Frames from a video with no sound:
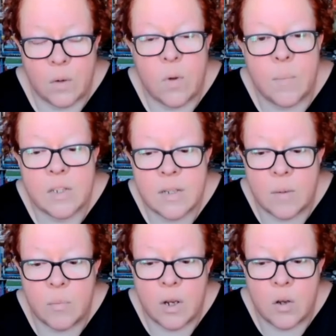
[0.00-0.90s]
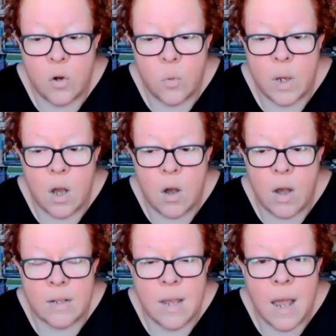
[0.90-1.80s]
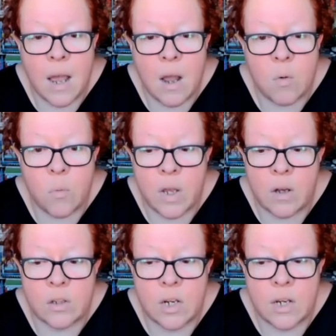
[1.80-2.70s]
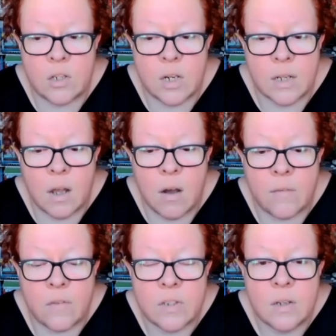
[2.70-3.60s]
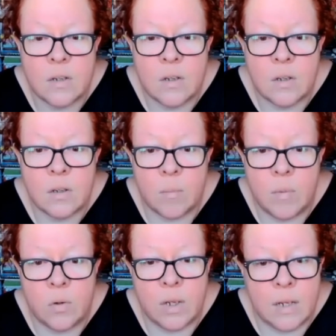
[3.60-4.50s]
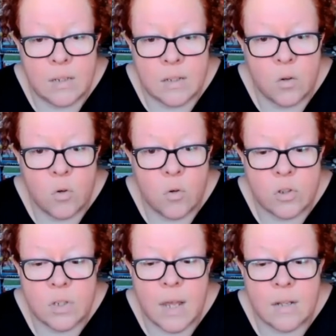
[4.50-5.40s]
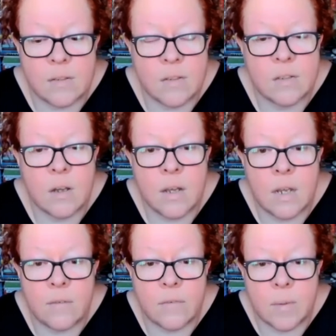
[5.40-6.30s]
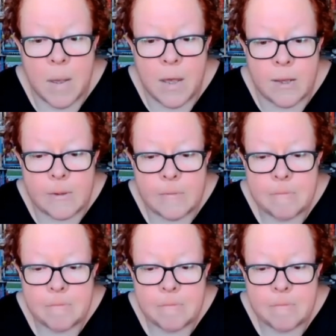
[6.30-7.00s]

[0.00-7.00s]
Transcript: We must celebrate who we are and how we are changing lives, communities, laws, and society for the better.